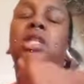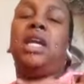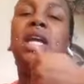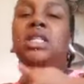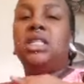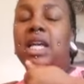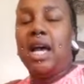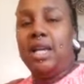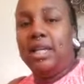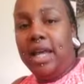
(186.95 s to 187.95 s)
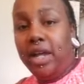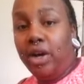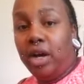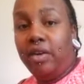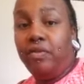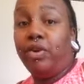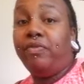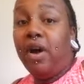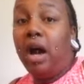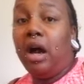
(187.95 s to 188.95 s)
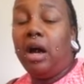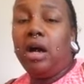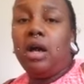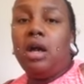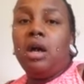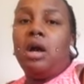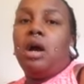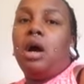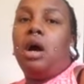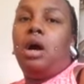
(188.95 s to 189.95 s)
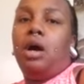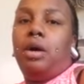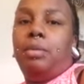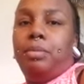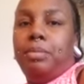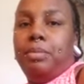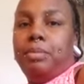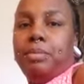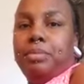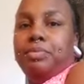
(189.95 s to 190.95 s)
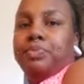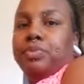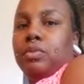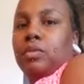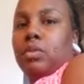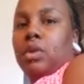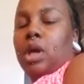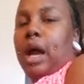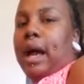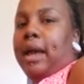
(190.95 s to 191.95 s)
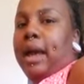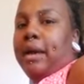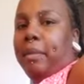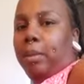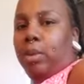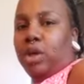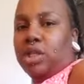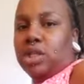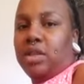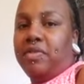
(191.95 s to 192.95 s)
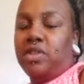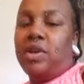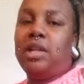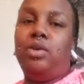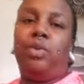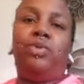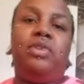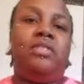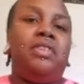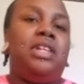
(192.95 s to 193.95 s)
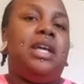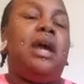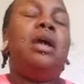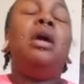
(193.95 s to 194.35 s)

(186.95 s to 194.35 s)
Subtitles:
the inside layer of your faja. I have my boards and stuff in, so I look real fluffy today.